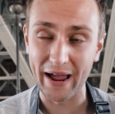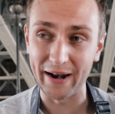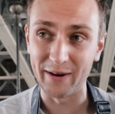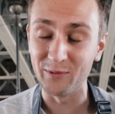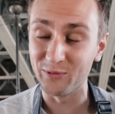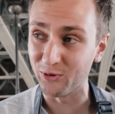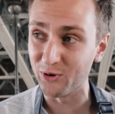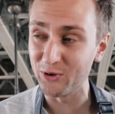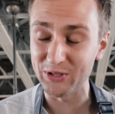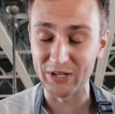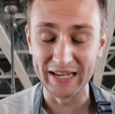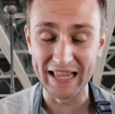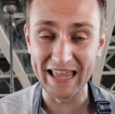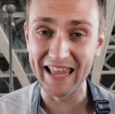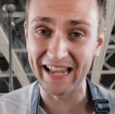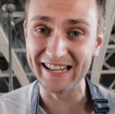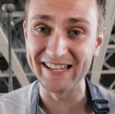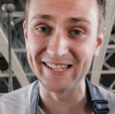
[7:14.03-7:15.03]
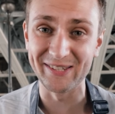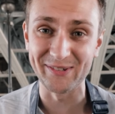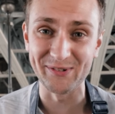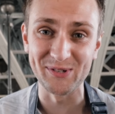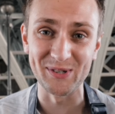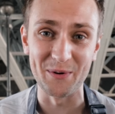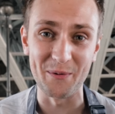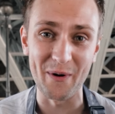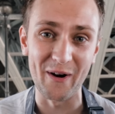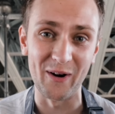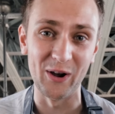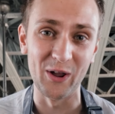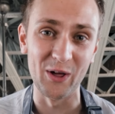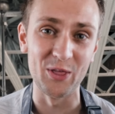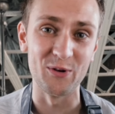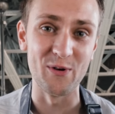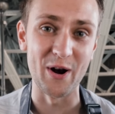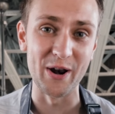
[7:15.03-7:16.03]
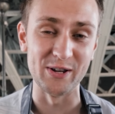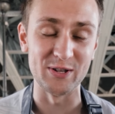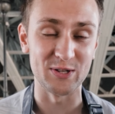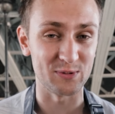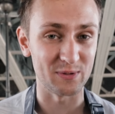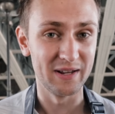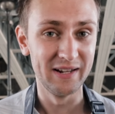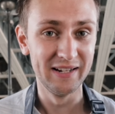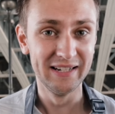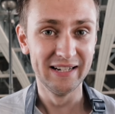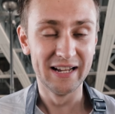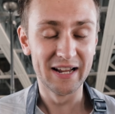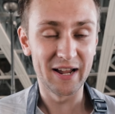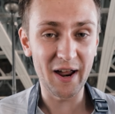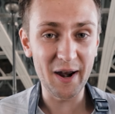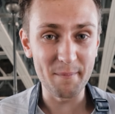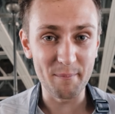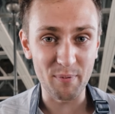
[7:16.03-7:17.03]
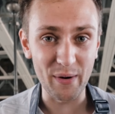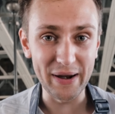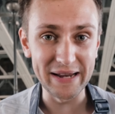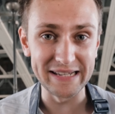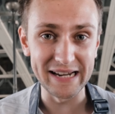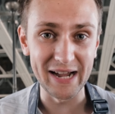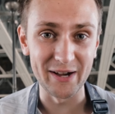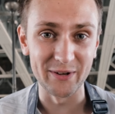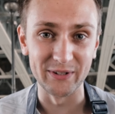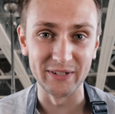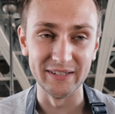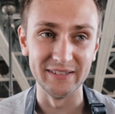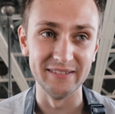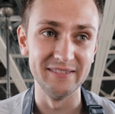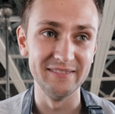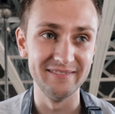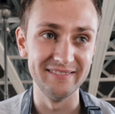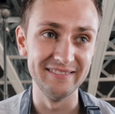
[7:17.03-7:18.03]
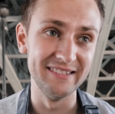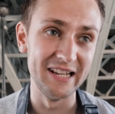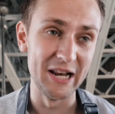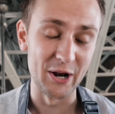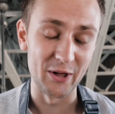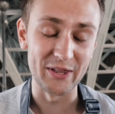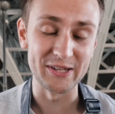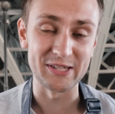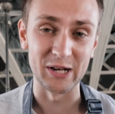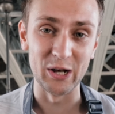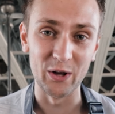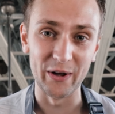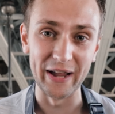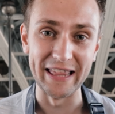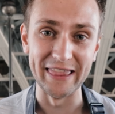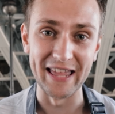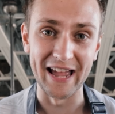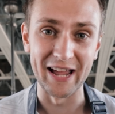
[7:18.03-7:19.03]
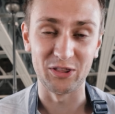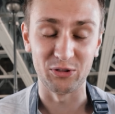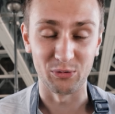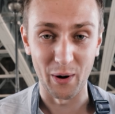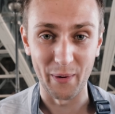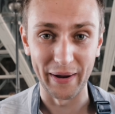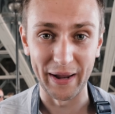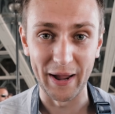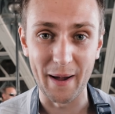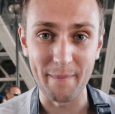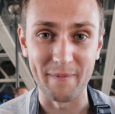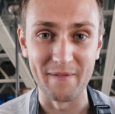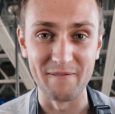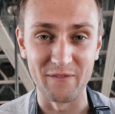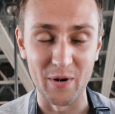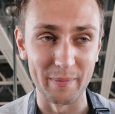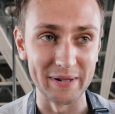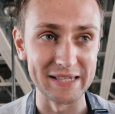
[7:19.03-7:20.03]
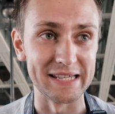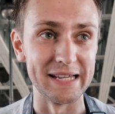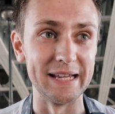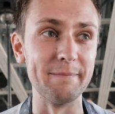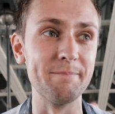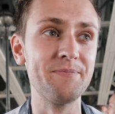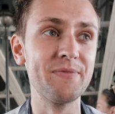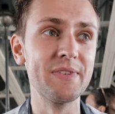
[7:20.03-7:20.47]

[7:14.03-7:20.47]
And unfortunately, that is also where a lot of the runners kind of break down. And, you know, there's a lot in there throwing up and vomiting.